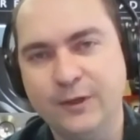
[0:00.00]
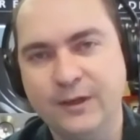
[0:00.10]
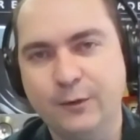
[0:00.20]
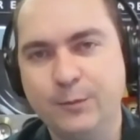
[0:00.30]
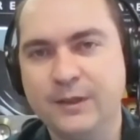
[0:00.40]
in
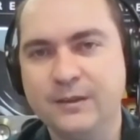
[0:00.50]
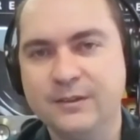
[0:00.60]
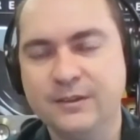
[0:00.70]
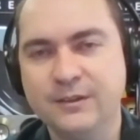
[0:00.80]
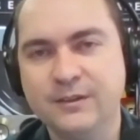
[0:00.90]
helping
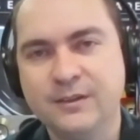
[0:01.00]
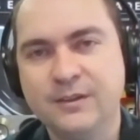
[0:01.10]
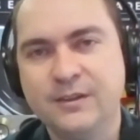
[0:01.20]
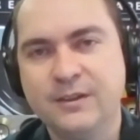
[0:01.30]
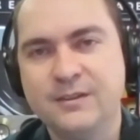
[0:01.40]
to
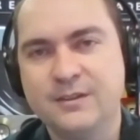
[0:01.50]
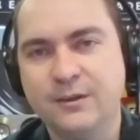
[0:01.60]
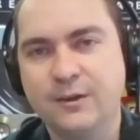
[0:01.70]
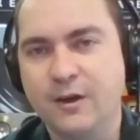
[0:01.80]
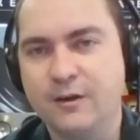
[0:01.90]

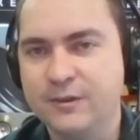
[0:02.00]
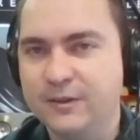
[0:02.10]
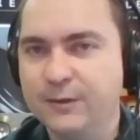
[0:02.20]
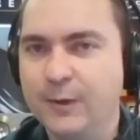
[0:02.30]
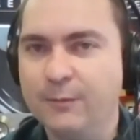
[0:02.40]
look after the
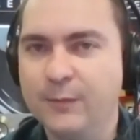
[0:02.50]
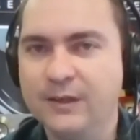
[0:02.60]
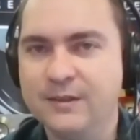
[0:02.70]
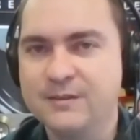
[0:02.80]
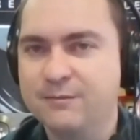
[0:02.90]
department
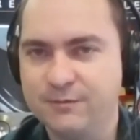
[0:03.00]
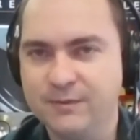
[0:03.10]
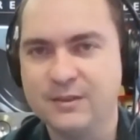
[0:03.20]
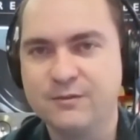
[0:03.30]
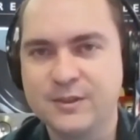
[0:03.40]
is
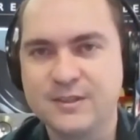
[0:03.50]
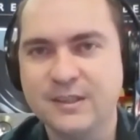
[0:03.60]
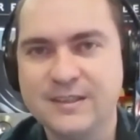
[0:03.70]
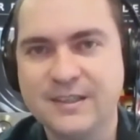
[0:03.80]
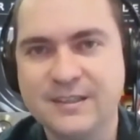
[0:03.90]

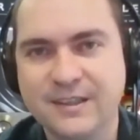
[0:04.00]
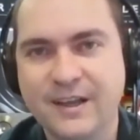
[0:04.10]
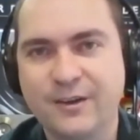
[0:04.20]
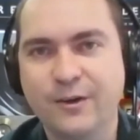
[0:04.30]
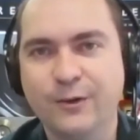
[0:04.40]
facilitating
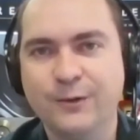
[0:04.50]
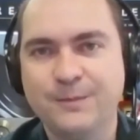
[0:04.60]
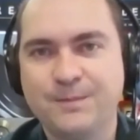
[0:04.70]
that goal.